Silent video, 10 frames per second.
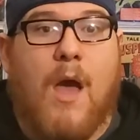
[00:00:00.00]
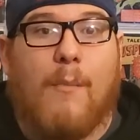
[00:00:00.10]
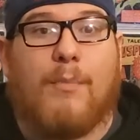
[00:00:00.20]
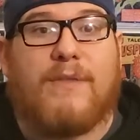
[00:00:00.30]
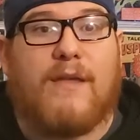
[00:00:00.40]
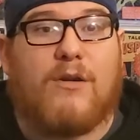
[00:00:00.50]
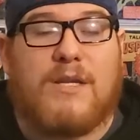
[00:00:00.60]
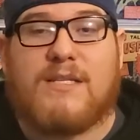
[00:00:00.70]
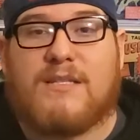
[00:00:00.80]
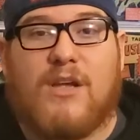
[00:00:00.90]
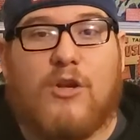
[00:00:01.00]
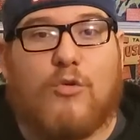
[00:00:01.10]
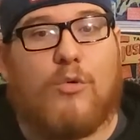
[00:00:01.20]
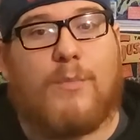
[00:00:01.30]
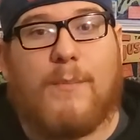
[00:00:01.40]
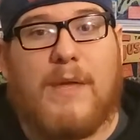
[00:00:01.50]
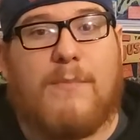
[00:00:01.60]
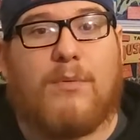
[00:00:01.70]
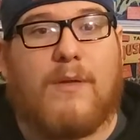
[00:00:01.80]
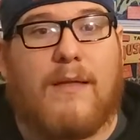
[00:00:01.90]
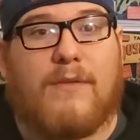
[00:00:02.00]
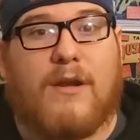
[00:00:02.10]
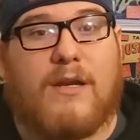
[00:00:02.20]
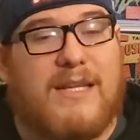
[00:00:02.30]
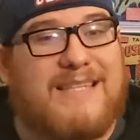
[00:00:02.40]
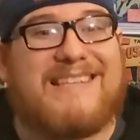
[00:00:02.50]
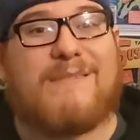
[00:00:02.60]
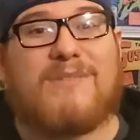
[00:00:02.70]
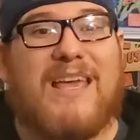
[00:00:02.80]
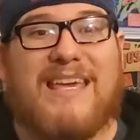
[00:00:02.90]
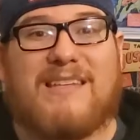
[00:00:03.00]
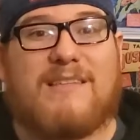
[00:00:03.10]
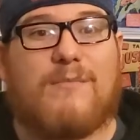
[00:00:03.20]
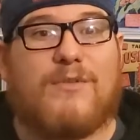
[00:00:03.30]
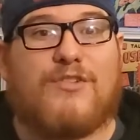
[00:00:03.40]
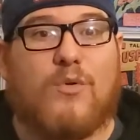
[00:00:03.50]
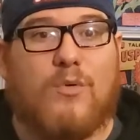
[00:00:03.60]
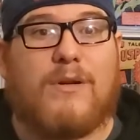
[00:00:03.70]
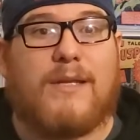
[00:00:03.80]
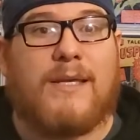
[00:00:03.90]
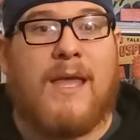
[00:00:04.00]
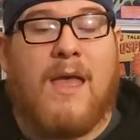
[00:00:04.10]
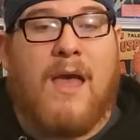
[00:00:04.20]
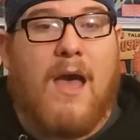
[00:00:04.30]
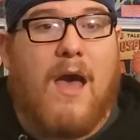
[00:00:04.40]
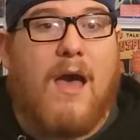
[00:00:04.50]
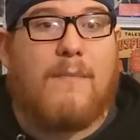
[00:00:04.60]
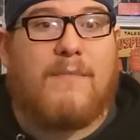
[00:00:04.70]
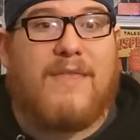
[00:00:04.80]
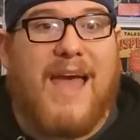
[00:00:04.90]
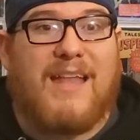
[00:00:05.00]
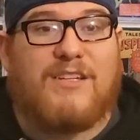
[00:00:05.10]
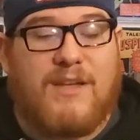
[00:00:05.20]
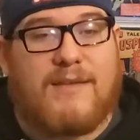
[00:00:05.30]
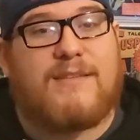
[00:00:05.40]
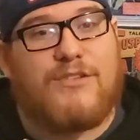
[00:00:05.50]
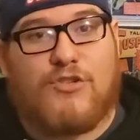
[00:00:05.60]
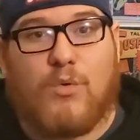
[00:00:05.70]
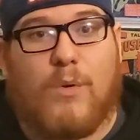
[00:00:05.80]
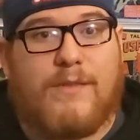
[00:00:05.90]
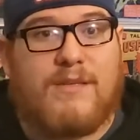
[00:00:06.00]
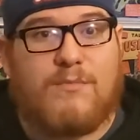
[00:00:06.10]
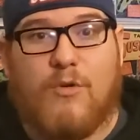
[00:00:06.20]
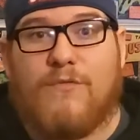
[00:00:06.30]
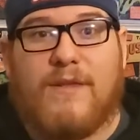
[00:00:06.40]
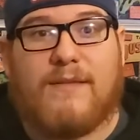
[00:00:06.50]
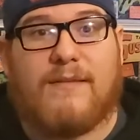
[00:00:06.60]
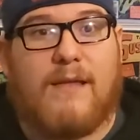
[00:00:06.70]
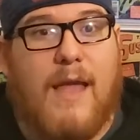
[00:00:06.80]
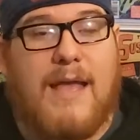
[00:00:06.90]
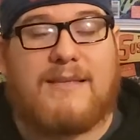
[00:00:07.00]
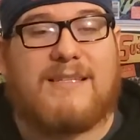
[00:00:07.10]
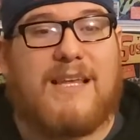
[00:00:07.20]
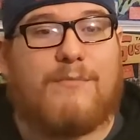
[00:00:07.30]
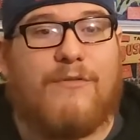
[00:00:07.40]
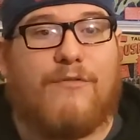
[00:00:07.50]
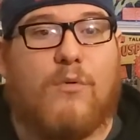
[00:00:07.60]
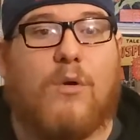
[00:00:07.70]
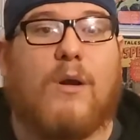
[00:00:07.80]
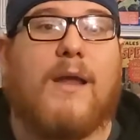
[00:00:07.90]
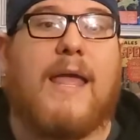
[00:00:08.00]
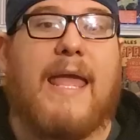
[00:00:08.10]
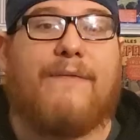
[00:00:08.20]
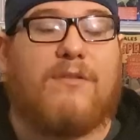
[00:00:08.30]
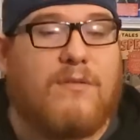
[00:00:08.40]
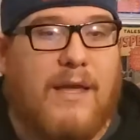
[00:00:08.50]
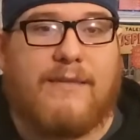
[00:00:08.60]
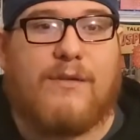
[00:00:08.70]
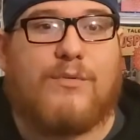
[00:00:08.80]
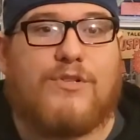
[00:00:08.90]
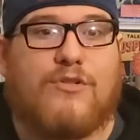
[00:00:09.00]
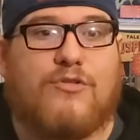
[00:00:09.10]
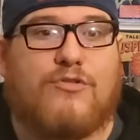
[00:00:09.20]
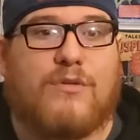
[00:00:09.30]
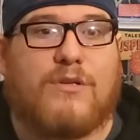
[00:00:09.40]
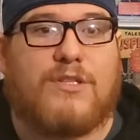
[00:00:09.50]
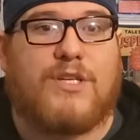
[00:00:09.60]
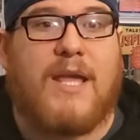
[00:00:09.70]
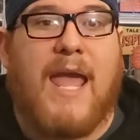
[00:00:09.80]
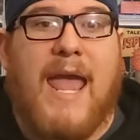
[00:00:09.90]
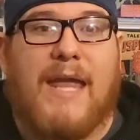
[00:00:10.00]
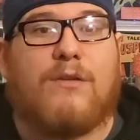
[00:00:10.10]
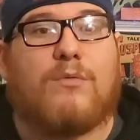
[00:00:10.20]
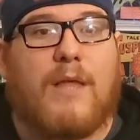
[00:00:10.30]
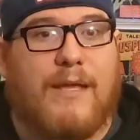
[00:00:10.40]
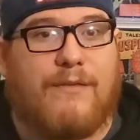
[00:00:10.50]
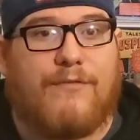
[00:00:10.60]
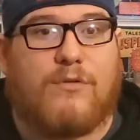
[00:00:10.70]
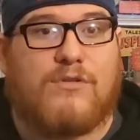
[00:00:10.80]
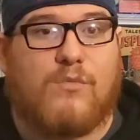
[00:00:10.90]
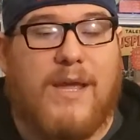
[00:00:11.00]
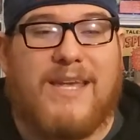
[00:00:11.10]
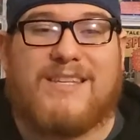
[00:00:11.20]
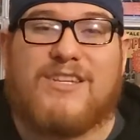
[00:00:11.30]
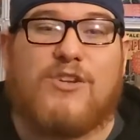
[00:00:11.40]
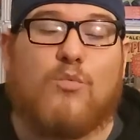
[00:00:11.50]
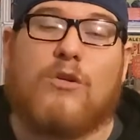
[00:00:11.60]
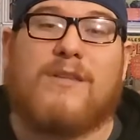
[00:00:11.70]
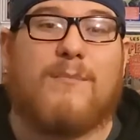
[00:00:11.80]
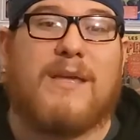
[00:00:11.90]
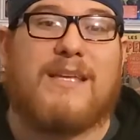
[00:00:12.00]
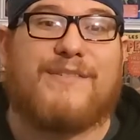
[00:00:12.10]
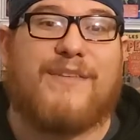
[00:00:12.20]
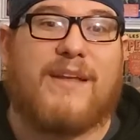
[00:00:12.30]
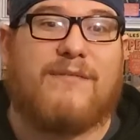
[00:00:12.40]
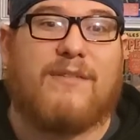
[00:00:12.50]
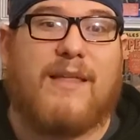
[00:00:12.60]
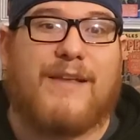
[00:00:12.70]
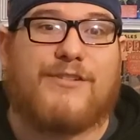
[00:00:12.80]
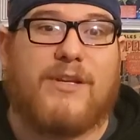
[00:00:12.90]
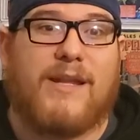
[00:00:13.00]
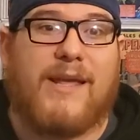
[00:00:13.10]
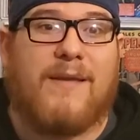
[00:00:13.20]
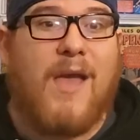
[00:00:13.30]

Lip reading: But there is a group of people out there, and it seems like it's the majority, that does enjoy this movie. As I said before, if you like the original trilogy and you like The Force Awakens and you weren't the biggest fan of The Last Jedi,